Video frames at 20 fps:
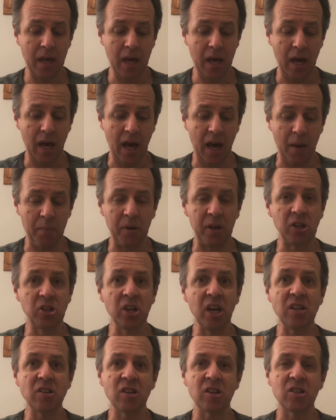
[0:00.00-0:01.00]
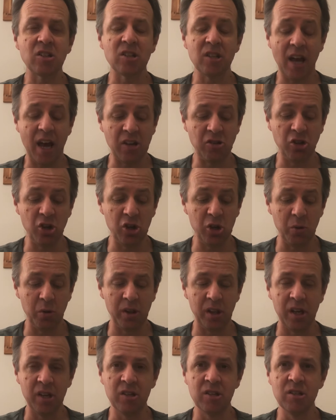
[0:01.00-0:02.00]
But Jesus, as usual
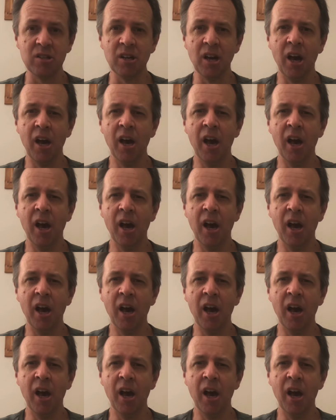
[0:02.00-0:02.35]
with this,